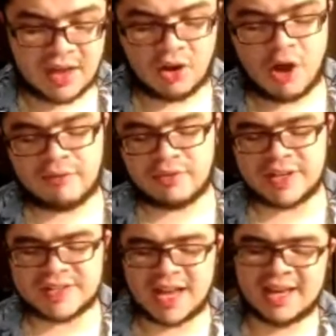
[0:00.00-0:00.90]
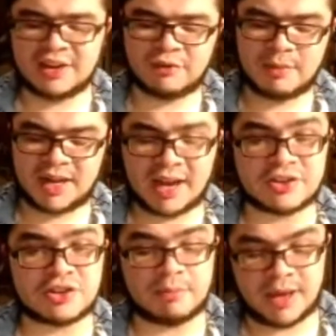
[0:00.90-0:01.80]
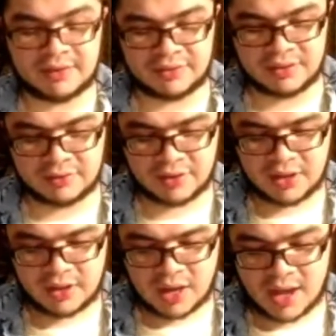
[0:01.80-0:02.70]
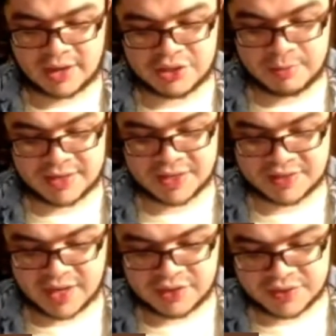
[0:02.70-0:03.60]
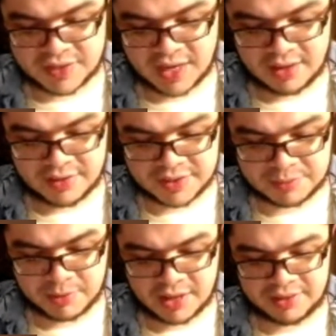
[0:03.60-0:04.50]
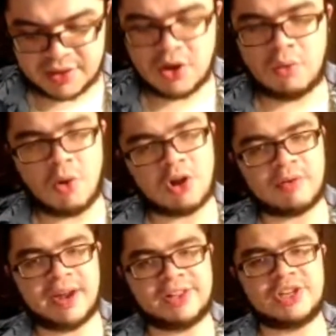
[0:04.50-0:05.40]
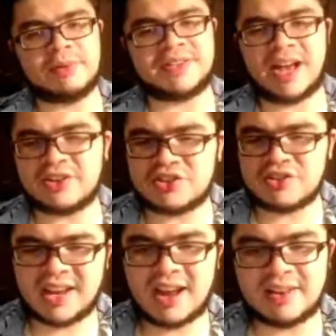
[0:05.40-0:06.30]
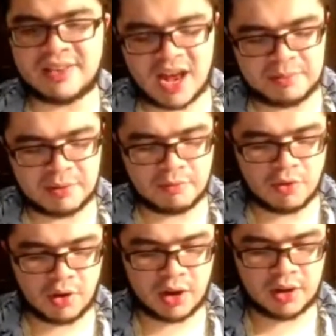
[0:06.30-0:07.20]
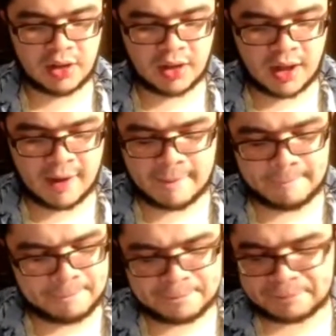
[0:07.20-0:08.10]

not awful. He's not hitting for many extra bases, extra base hits, I should say, this month. Walk rate a little bit down, striking out a tad bit more. But